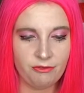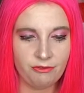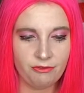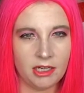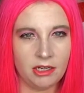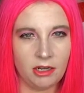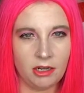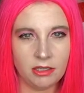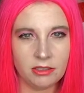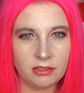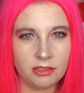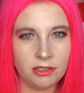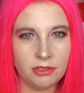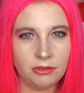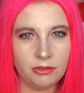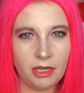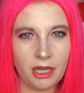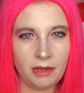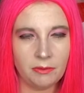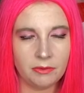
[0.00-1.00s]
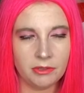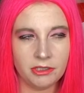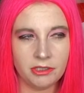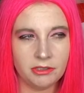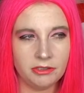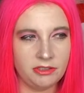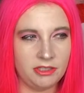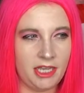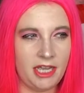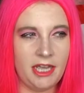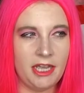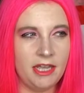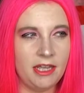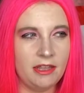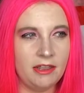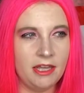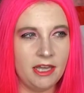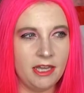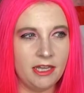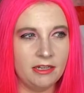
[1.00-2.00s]
And also I want to say
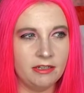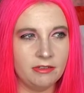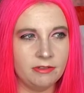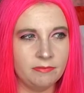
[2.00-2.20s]
that